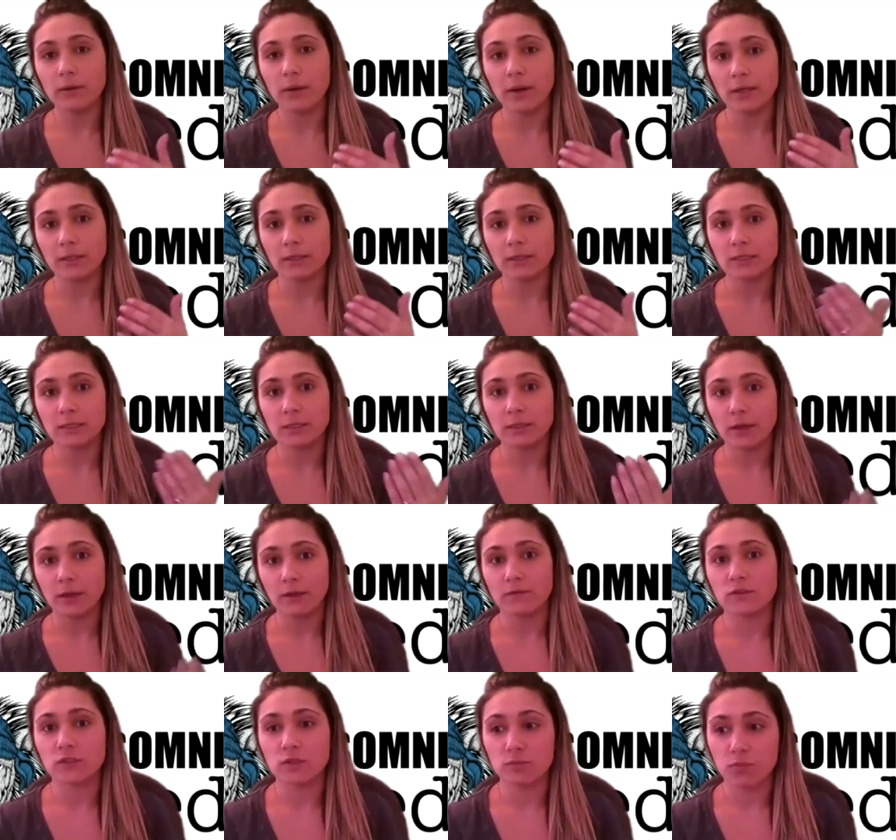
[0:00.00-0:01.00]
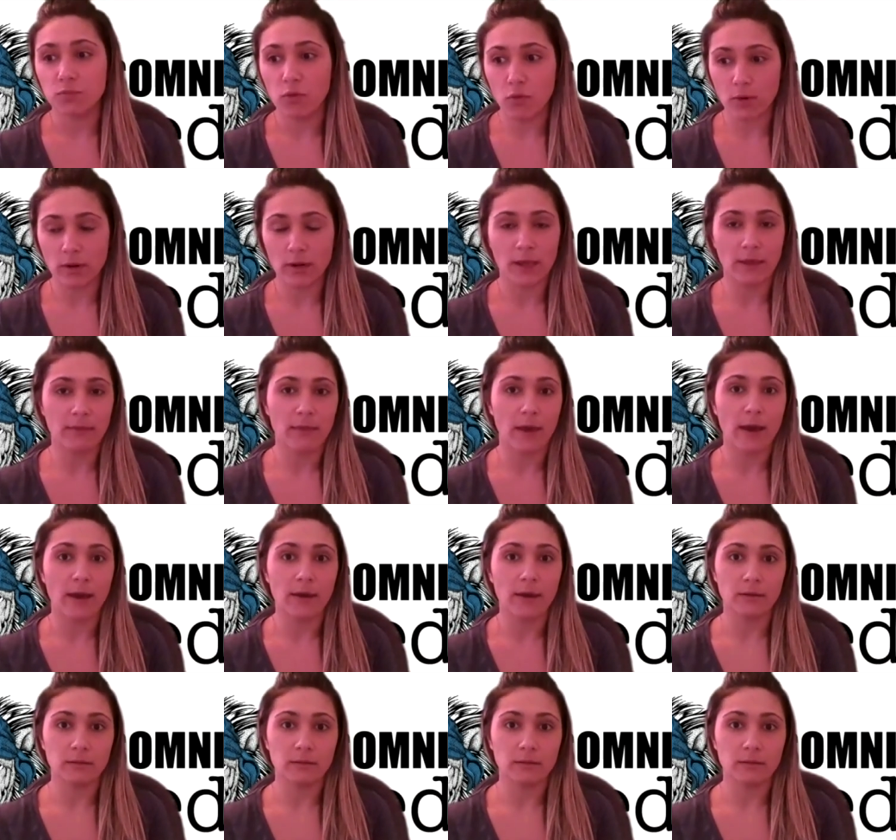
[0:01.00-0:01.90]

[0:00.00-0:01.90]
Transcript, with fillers: guys kind of supporting that